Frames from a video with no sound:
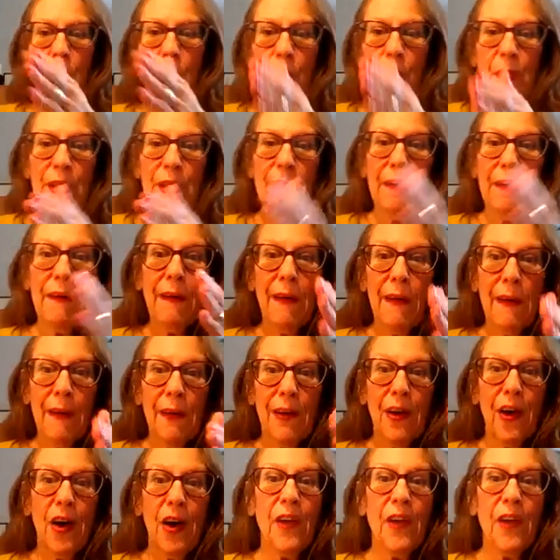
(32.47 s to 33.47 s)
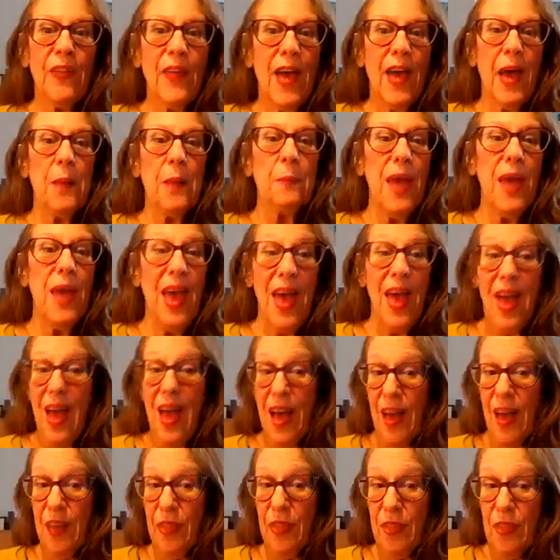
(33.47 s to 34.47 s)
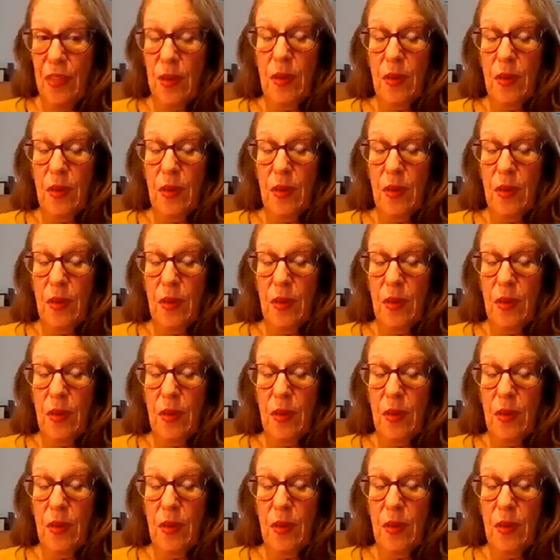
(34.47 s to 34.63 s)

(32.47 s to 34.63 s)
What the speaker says: we are on that path